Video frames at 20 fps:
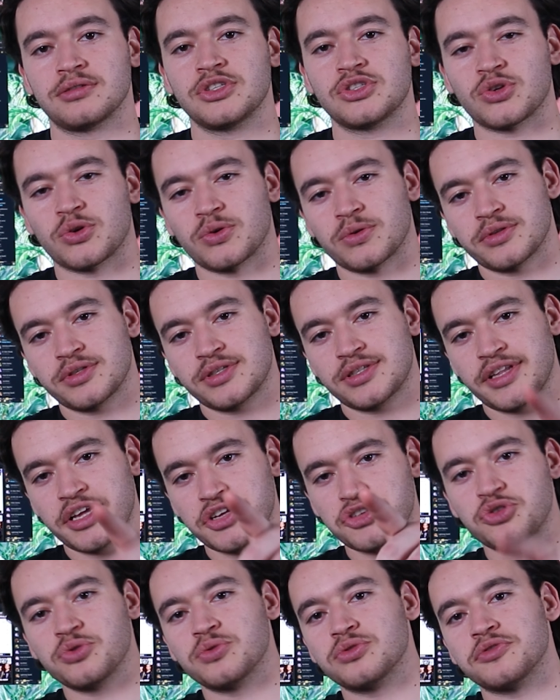So stay
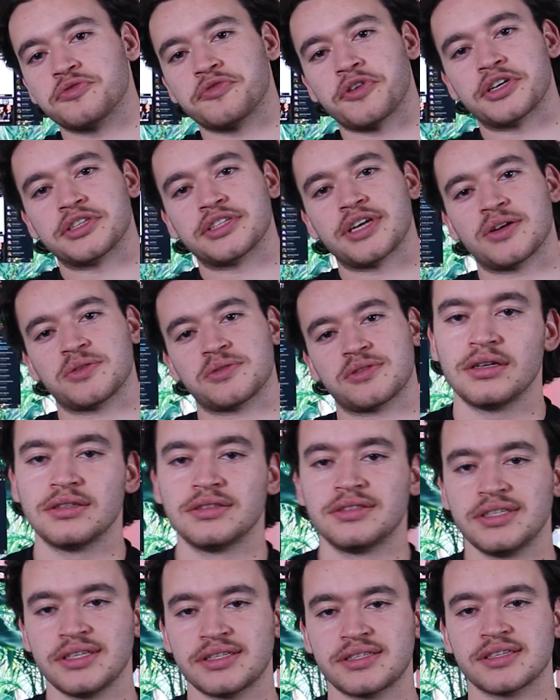tuned to find out.
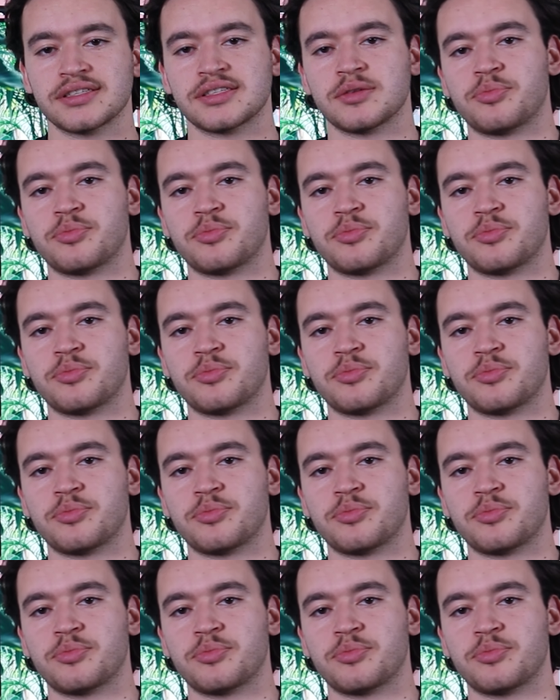This is a